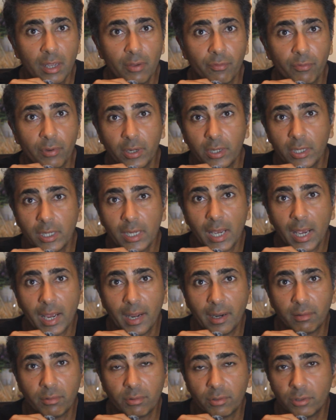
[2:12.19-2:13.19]
where he
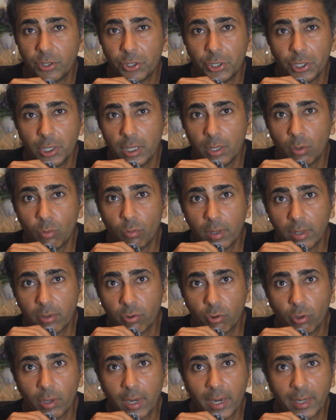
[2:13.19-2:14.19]
had earlier won
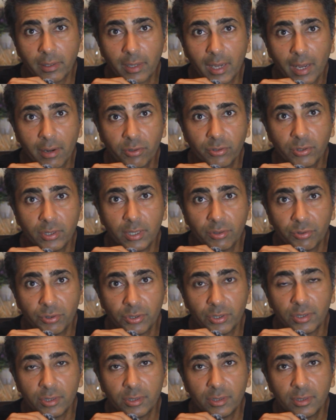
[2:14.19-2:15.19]
Roland Garros this
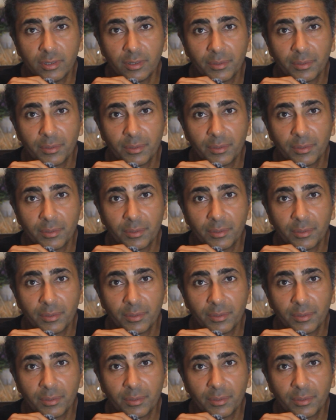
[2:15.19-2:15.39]
year,